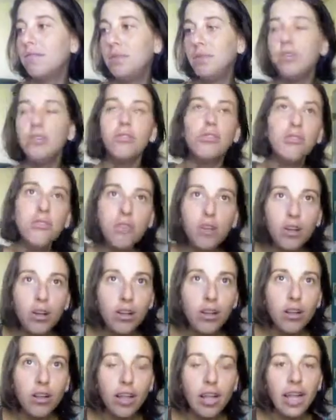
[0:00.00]

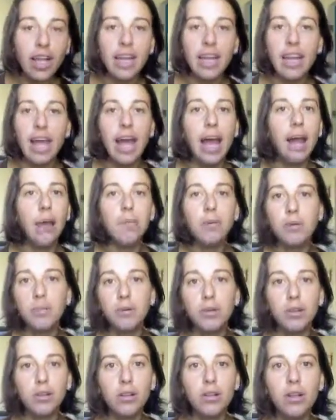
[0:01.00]
beautiful and
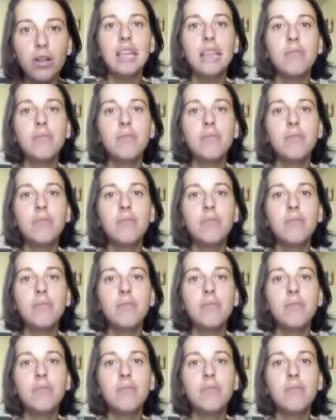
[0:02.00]
habitable,